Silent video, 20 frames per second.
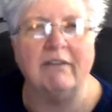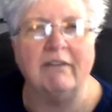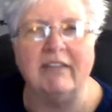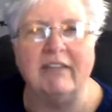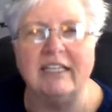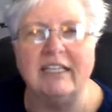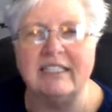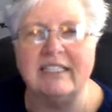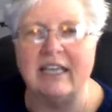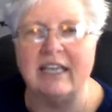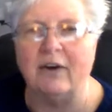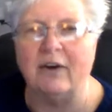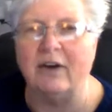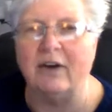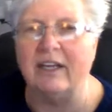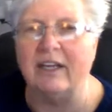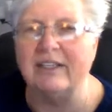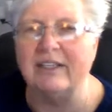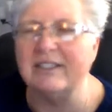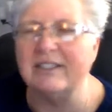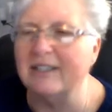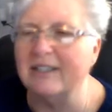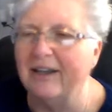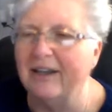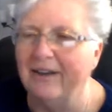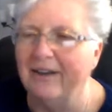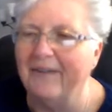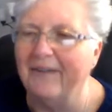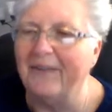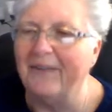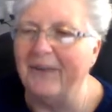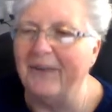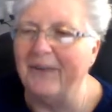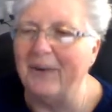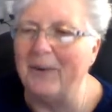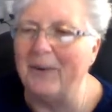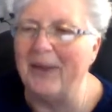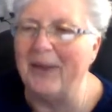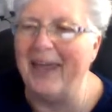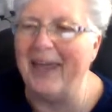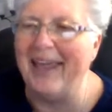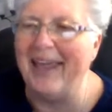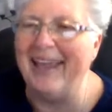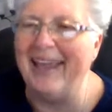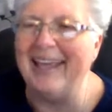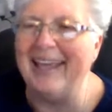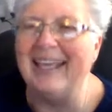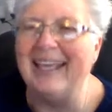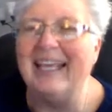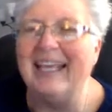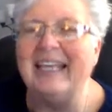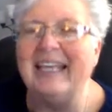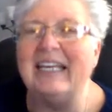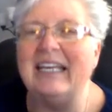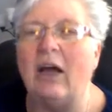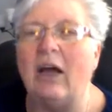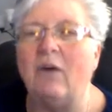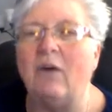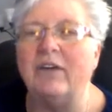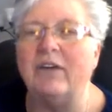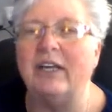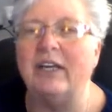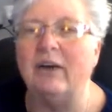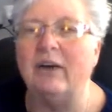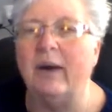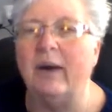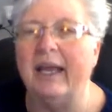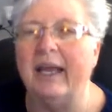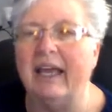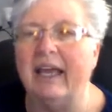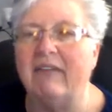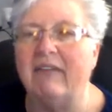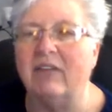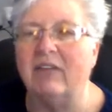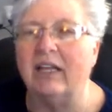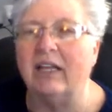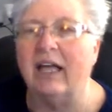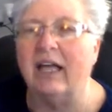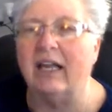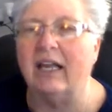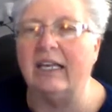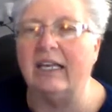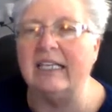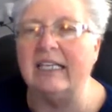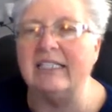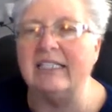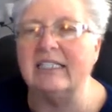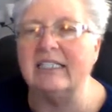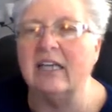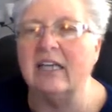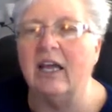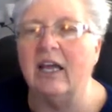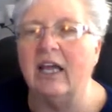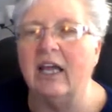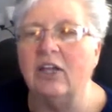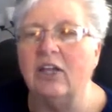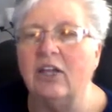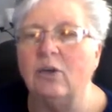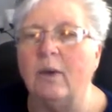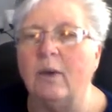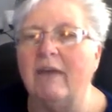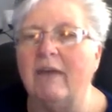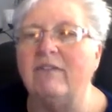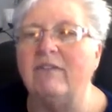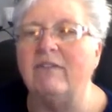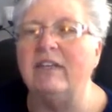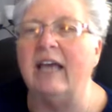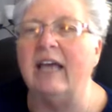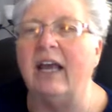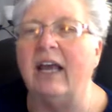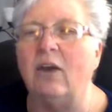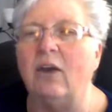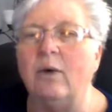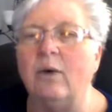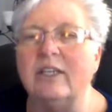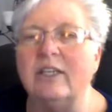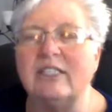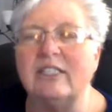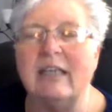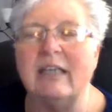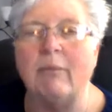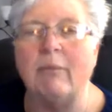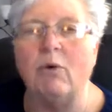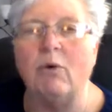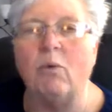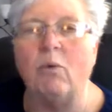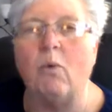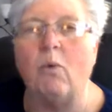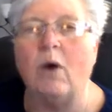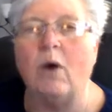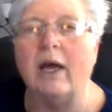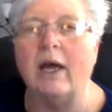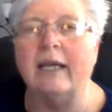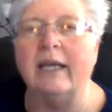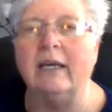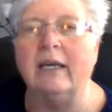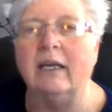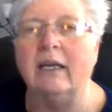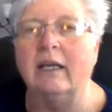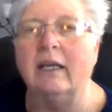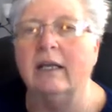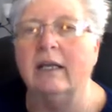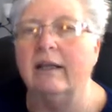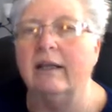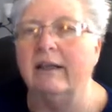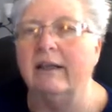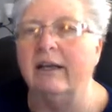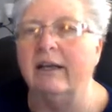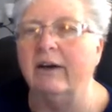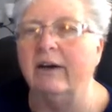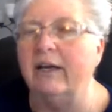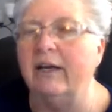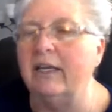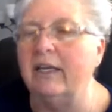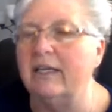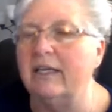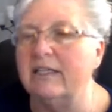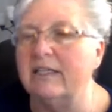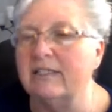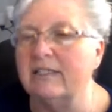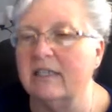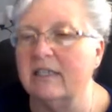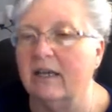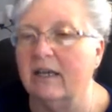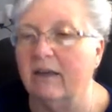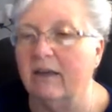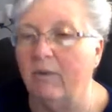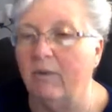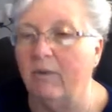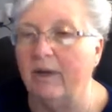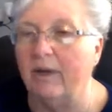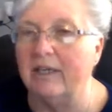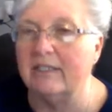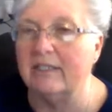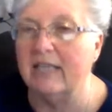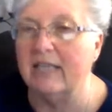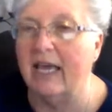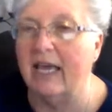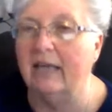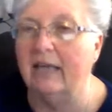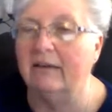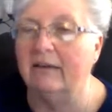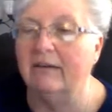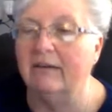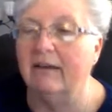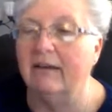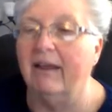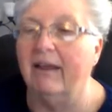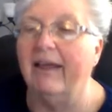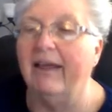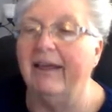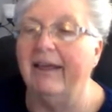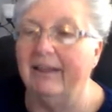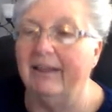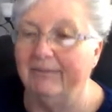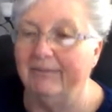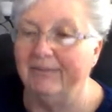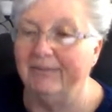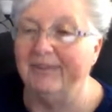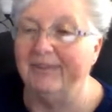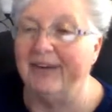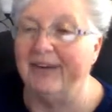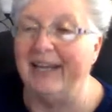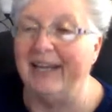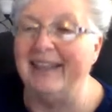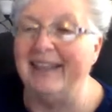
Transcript: these areas. Okay? Now over here I have a list. You have yellow as number 1. There it is. What is that? All right,